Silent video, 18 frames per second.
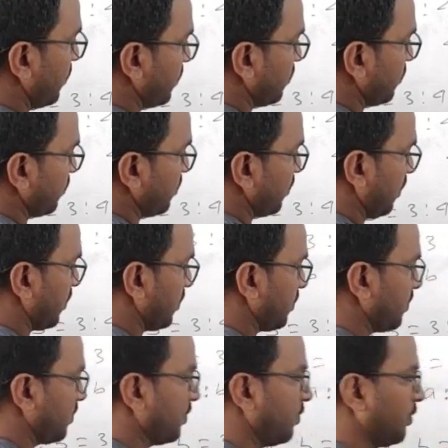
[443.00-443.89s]
is to
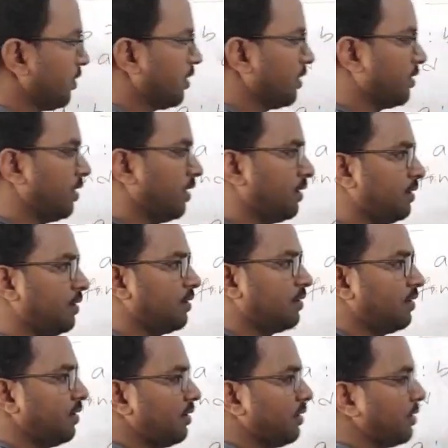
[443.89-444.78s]
6. We can write,
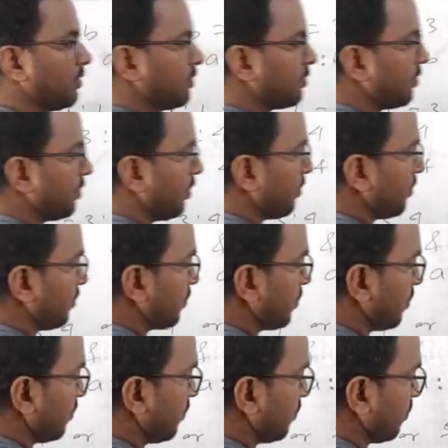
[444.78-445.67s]
right? So
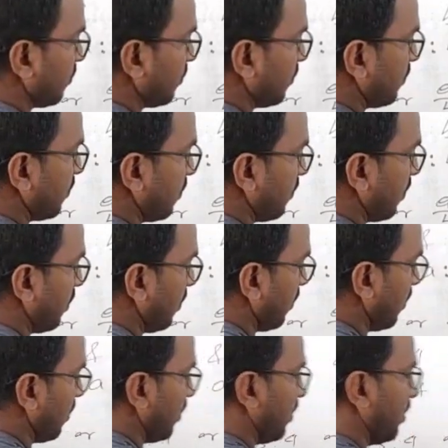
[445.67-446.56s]
equation 2.
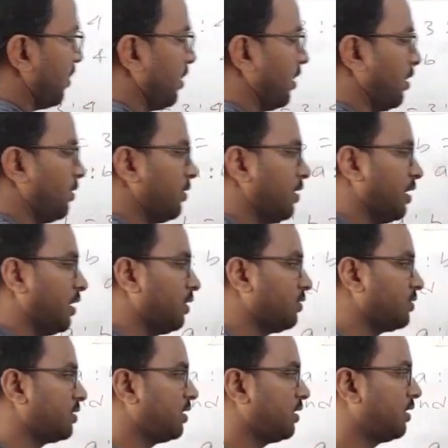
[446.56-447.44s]
Now here
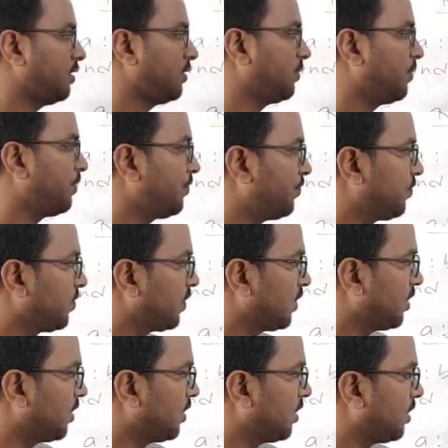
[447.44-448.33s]
you see
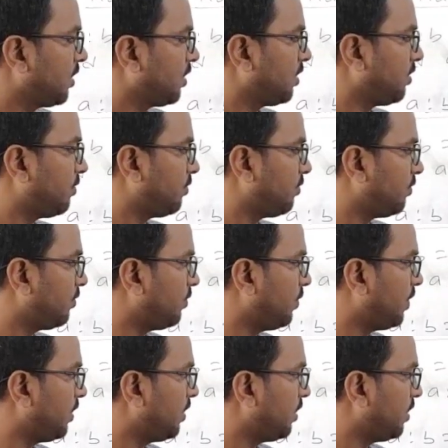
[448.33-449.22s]

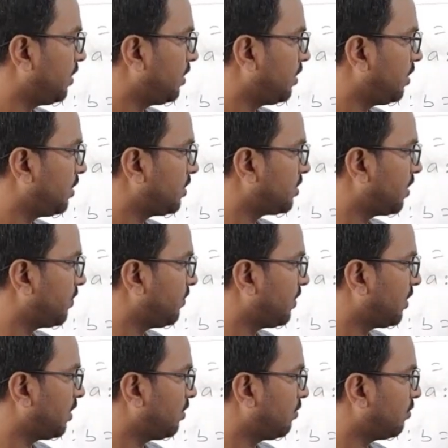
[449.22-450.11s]
B is
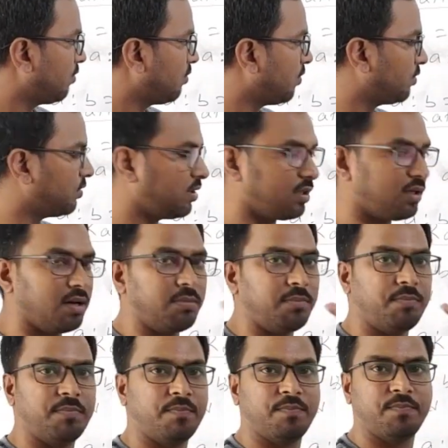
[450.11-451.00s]
having in both the term.
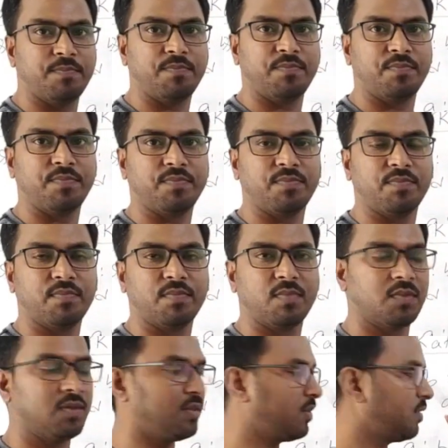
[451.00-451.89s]

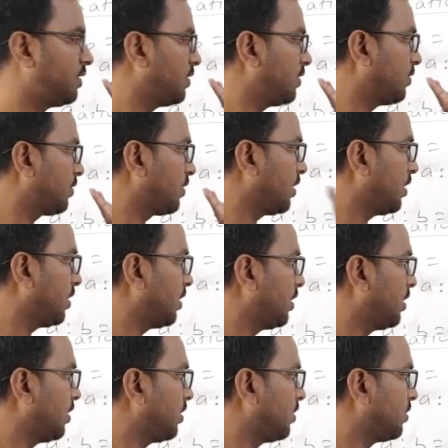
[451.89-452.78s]
Okay,
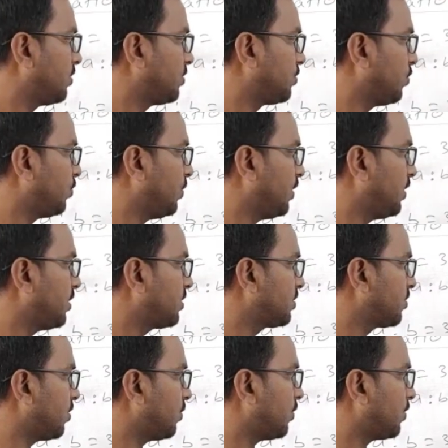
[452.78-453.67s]
so B
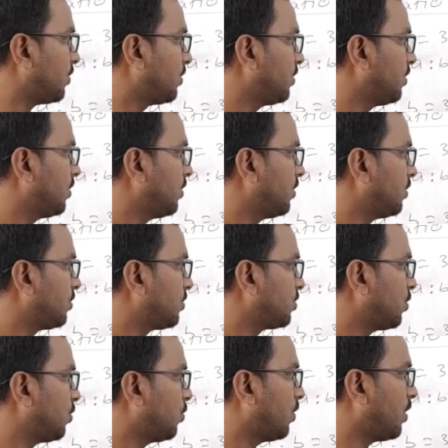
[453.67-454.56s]
is common.
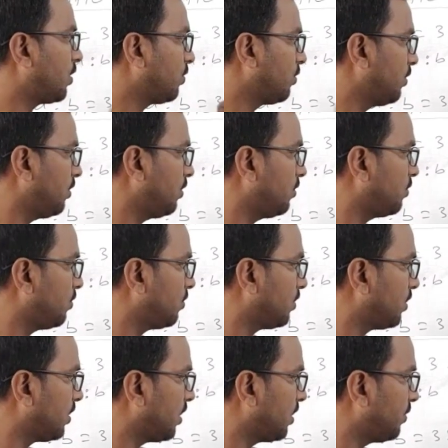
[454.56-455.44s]
So what we will do
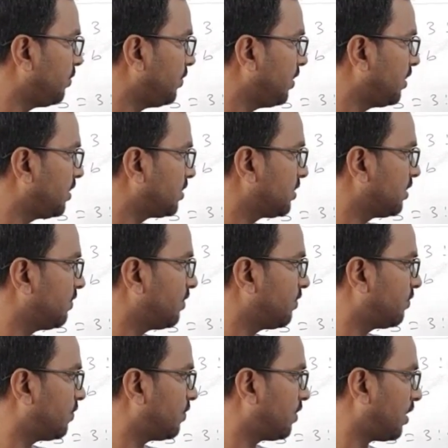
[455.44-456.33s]
here, B is
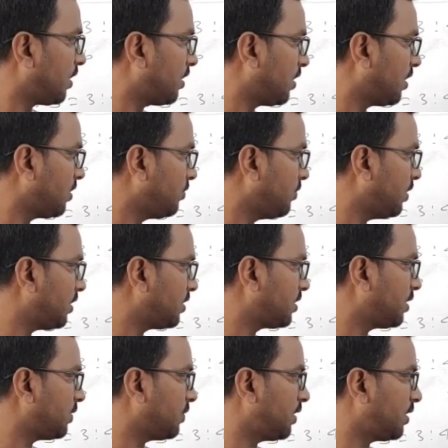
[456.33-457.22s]
given 4 and here B
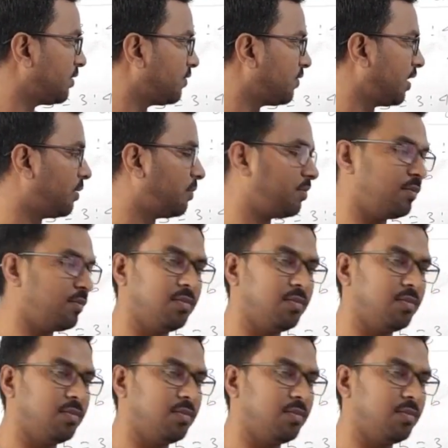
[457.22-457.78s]
is given 5.